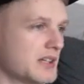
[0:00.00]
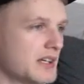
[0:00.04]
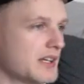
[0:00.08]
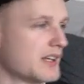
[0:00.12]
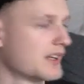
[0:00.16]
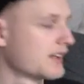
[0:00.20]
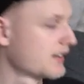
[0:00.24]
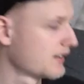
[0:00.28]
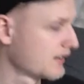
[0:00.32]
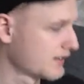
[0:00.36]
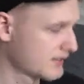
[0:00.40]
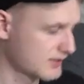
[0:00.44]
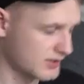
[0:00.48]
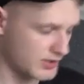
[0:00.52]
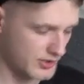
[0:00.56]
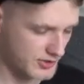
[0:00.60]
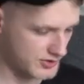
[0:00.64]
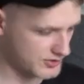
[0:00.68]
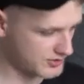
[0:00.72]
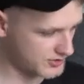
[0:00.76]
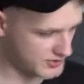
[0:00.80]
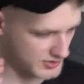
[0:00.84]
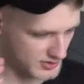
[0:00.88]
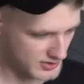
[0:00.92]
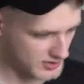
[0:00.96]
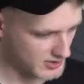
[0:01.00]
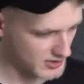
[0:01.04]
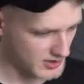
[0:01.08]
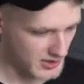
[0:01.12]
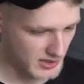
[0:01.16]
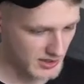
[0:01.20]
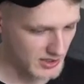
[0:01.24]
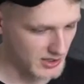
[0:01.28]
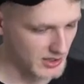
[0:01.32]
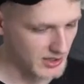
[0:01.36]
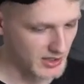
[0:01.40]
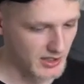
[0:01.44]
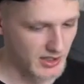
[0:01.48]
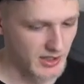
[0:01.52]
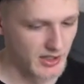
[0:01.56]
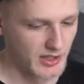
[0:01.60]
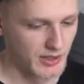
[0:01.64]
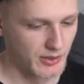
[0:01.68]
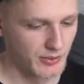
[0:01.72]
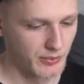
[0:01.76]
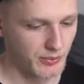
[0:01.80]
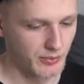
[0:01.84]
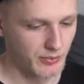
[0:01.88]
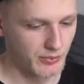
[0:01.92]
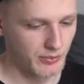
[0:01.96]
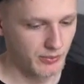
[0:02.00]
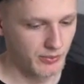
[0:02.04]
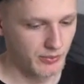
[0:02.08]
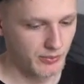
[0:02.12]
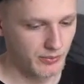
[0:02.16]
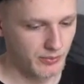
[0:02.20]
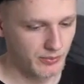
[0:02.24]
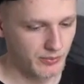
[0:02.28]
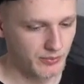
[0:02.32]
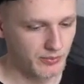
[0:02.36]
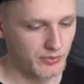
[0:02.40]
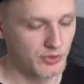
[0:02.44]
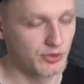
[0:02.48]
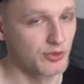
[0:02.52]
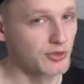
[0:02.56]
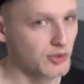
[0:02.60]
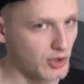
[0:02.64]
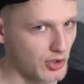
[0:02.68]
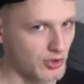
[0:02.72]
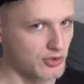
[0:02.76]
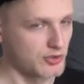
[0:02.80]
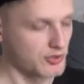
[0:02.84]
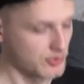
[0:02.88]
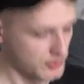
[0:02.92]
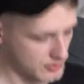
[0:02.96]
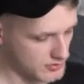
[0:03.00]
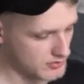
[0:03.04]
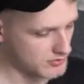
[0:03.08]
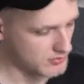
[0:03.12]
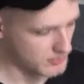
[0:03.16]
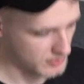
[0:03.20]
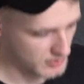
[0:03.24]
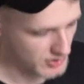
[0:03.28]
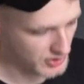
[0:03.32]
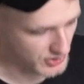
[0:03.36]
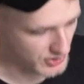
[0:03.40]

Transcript: there's lots to